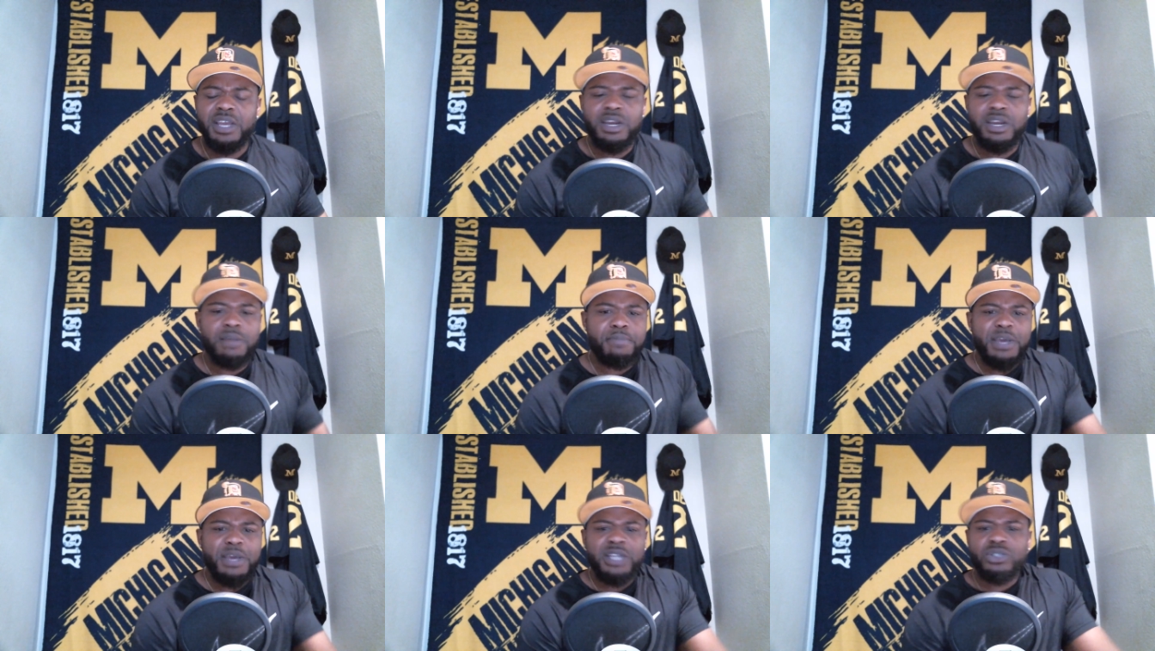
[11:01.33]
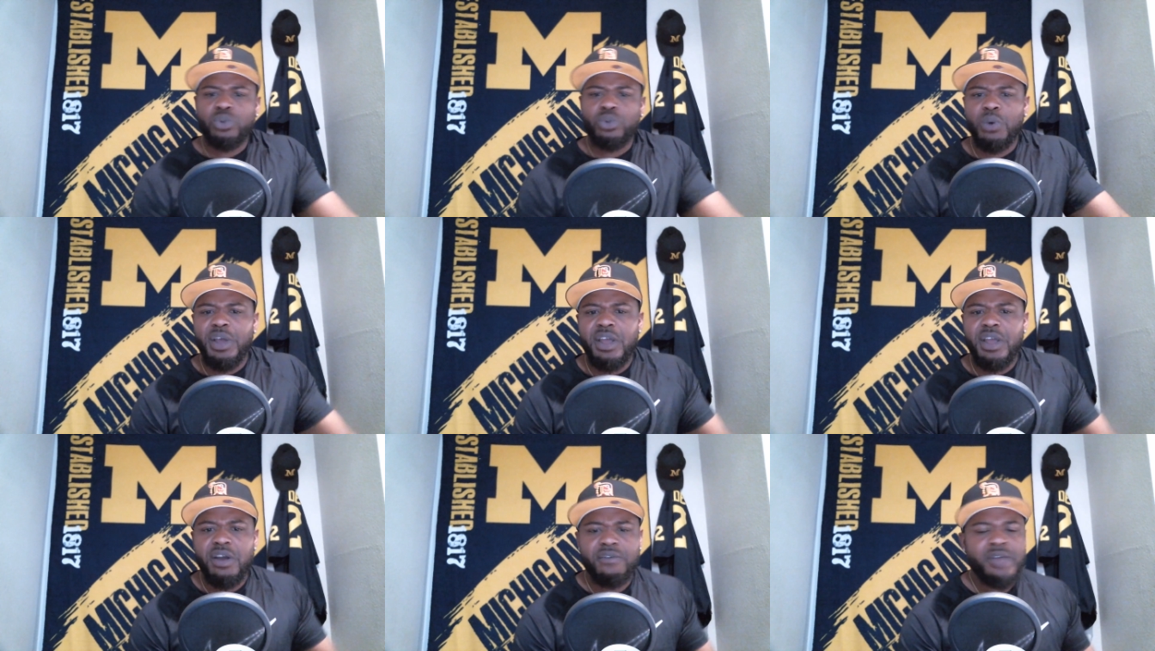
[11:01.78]
the Big
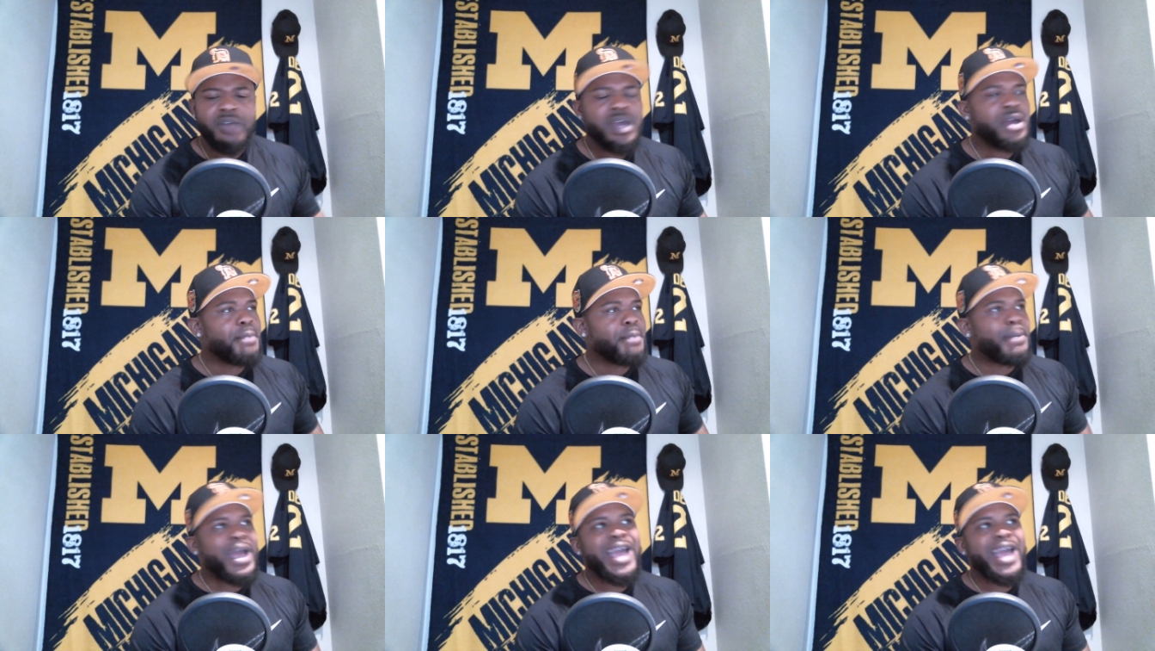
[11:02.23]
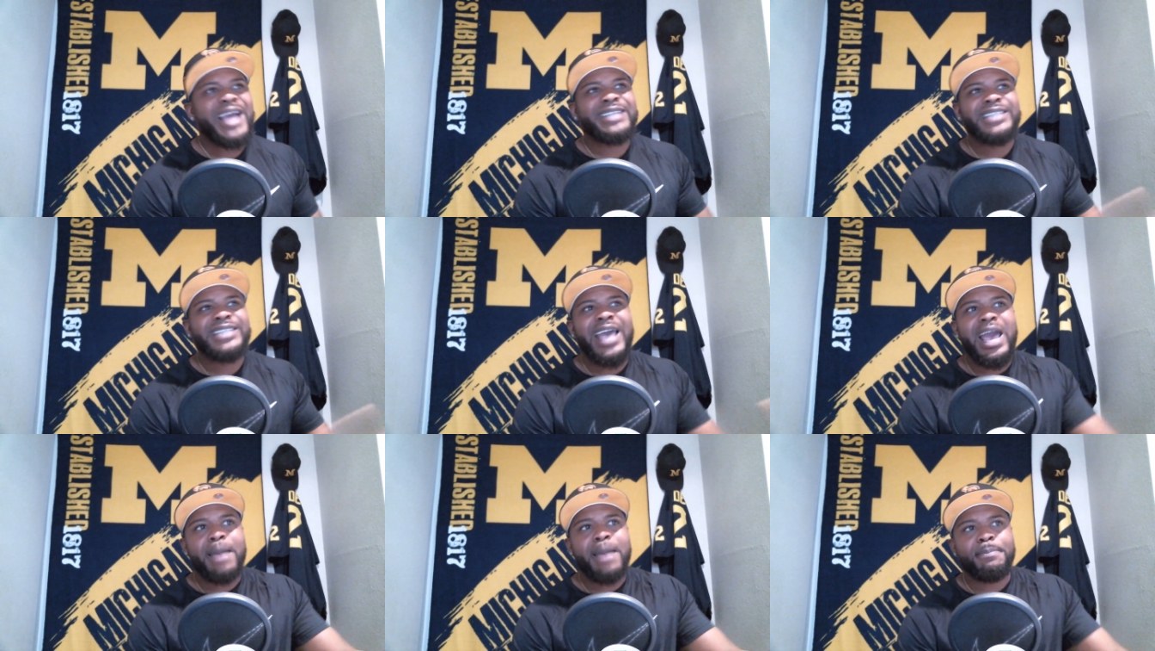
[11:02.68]
12. Pass
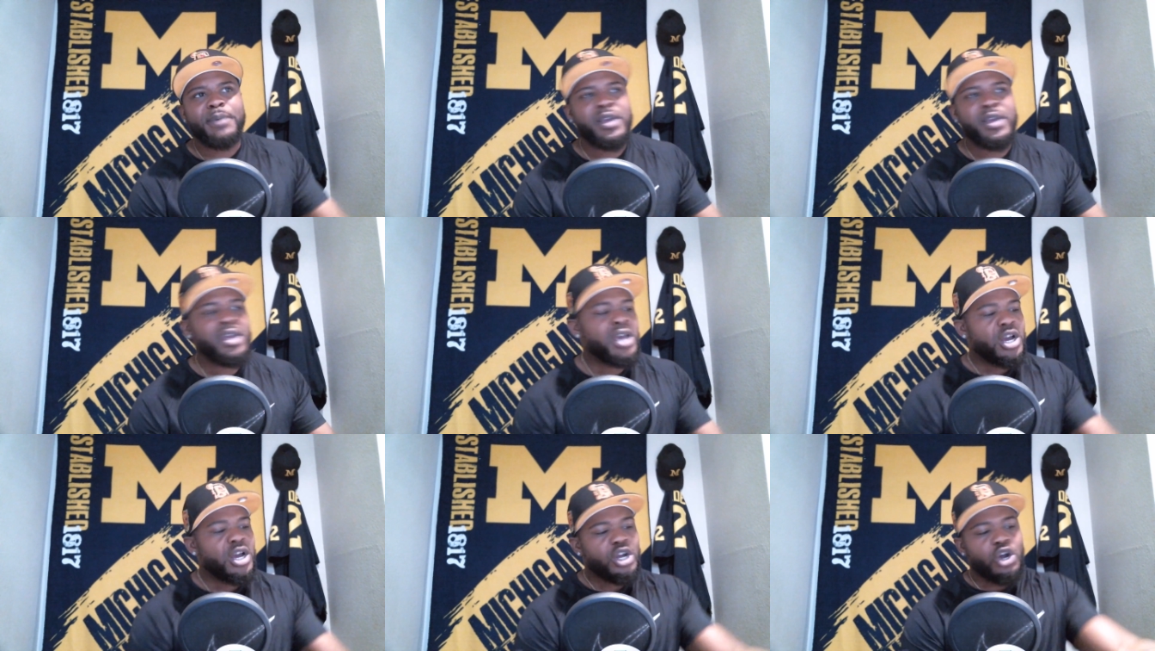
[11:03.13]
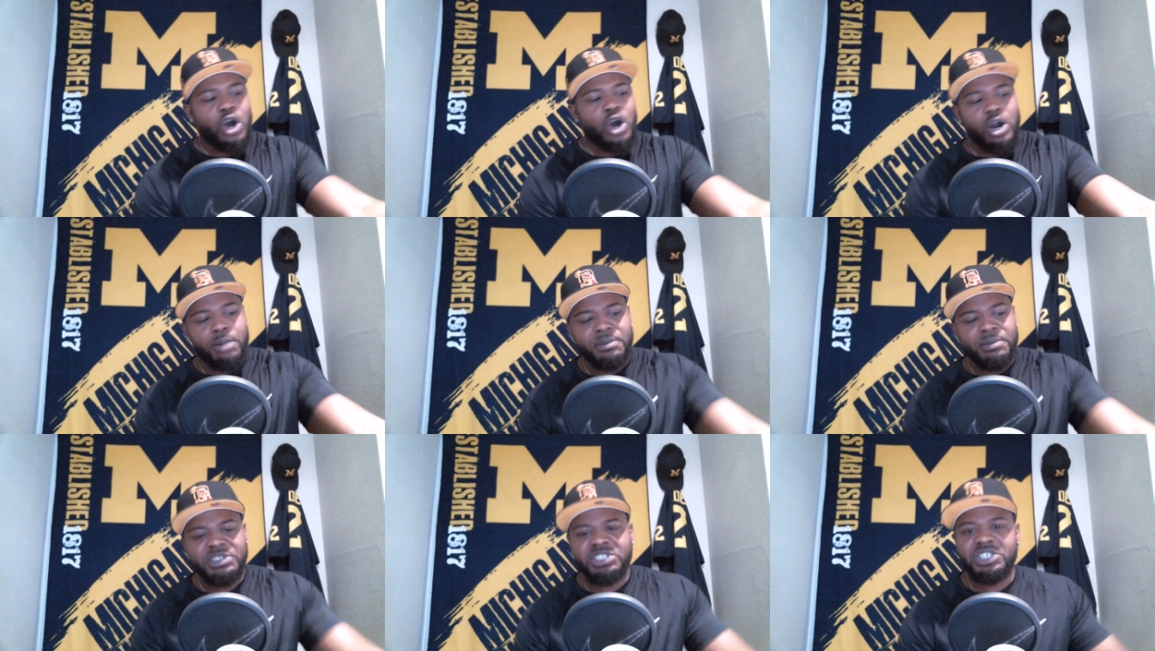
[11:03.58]
happy,
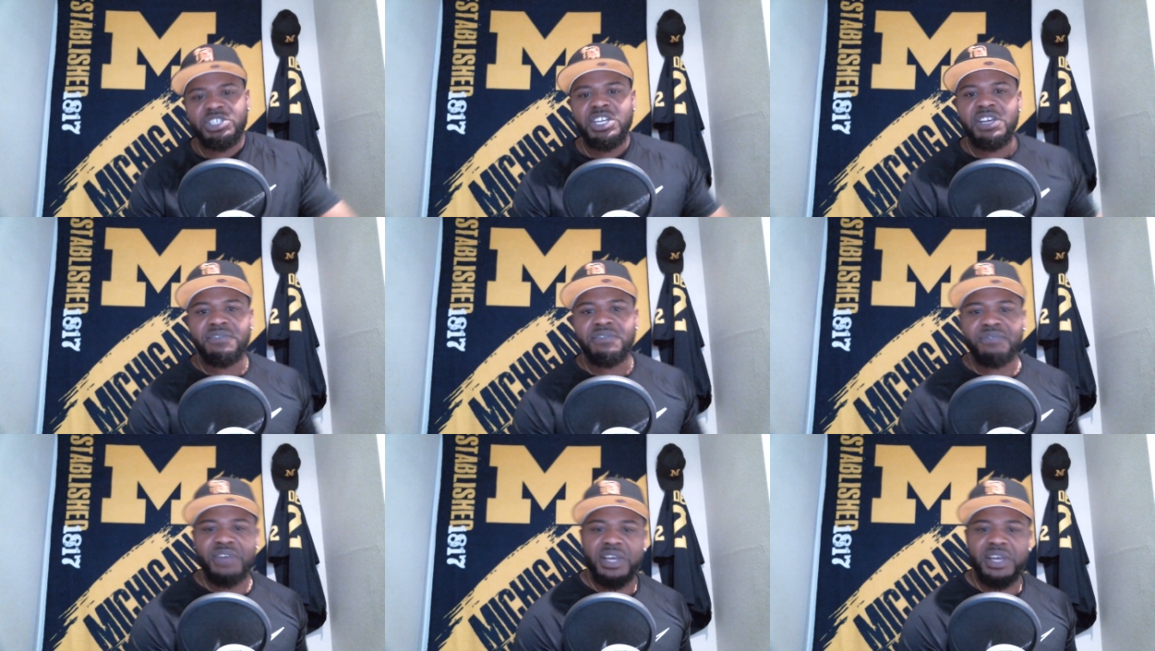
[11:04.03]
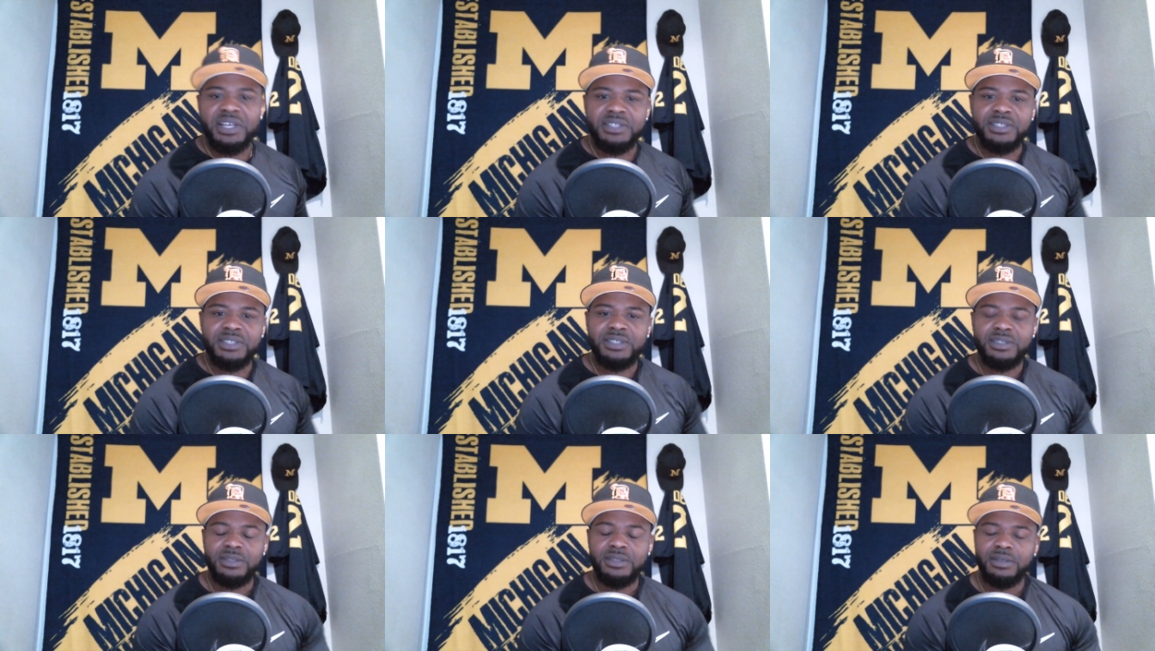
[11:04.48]
garbage
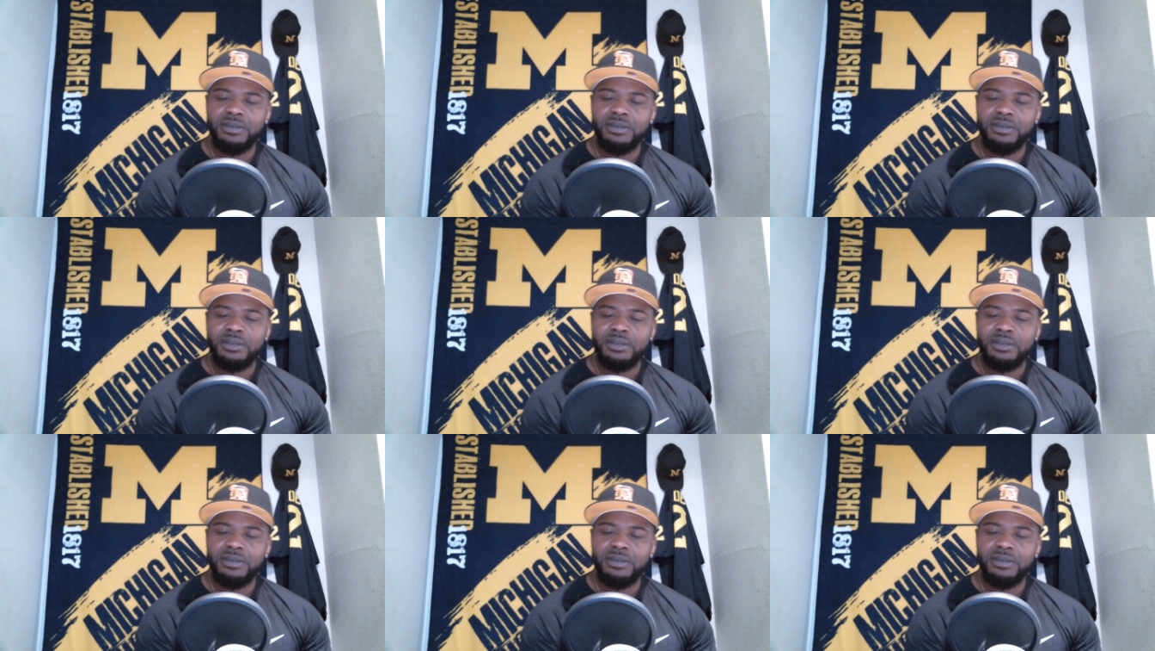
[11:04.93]
defense.